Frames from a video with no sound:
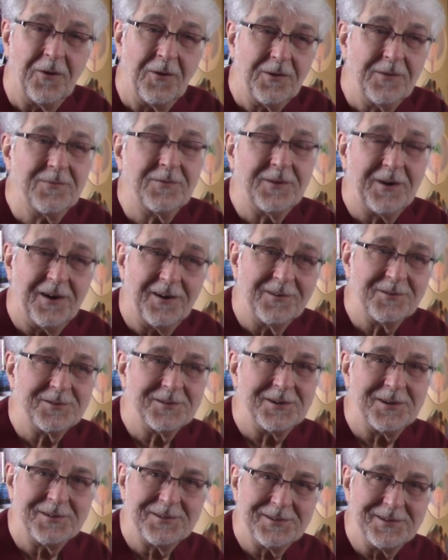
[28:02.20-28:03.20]
all of Carlos
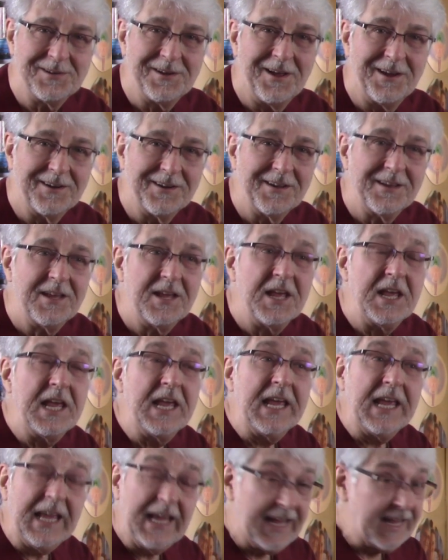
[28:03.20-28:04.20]
Castaneda.
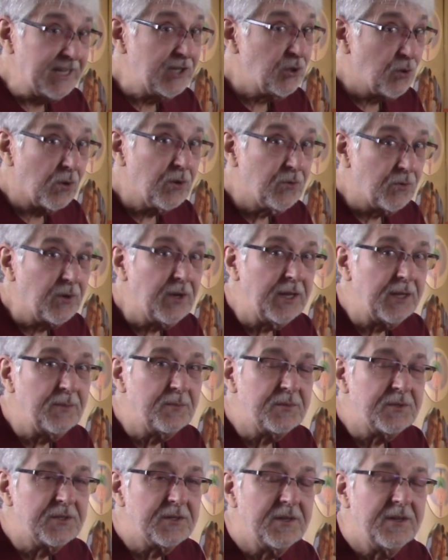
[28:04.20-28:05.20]
In your
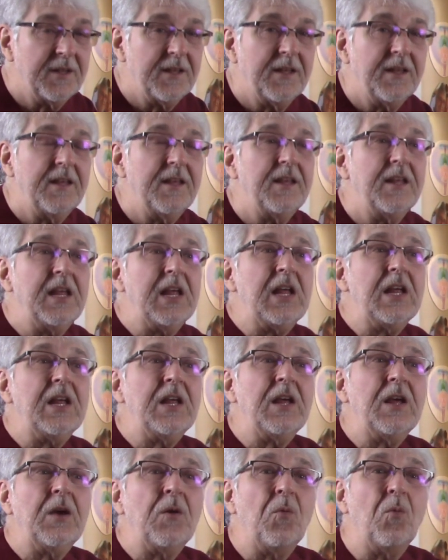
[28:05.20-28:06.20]
dreams,
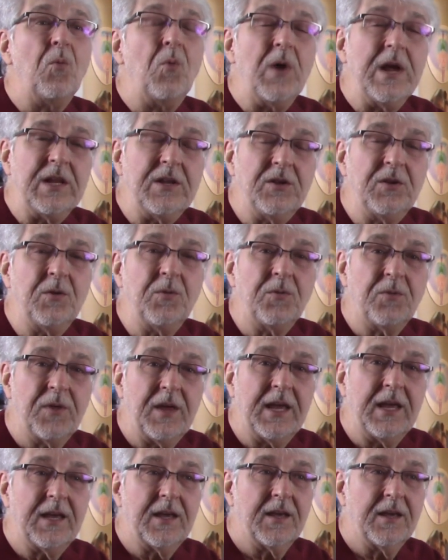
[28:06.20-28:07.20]
when you
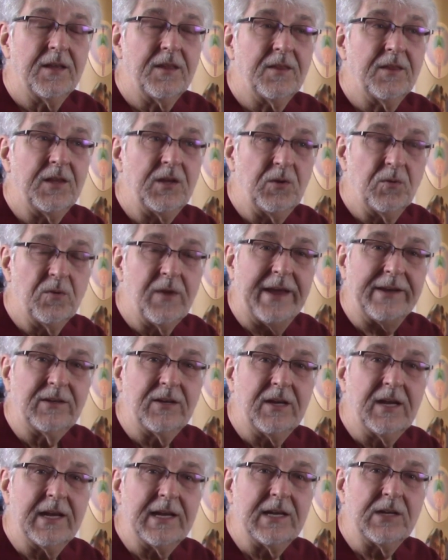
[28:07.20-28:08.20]
think that you'd like
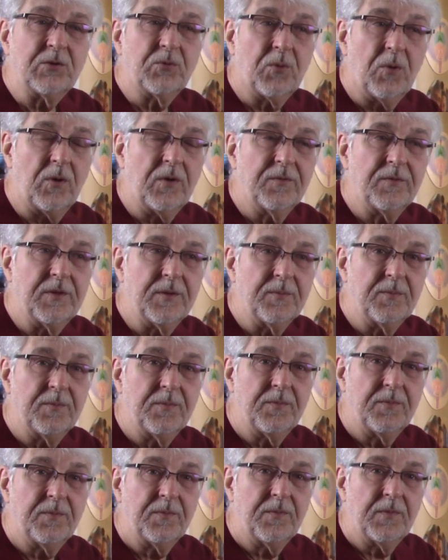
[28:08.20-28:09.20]
to get control of
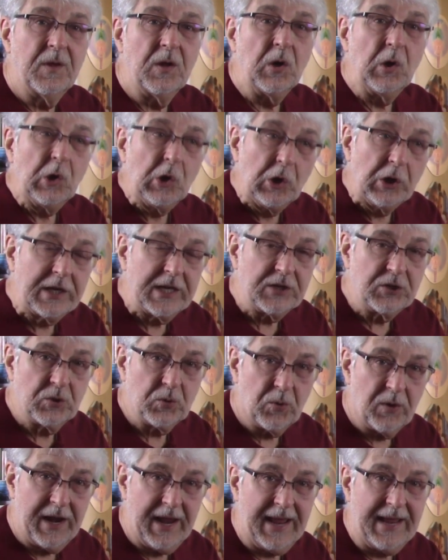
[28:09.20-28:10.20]
them, Look at
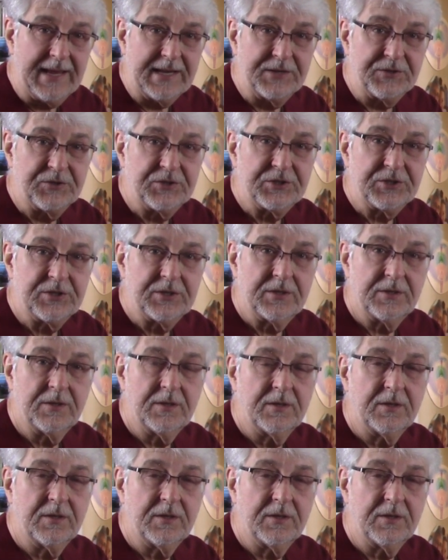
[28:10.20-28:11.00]
your hands.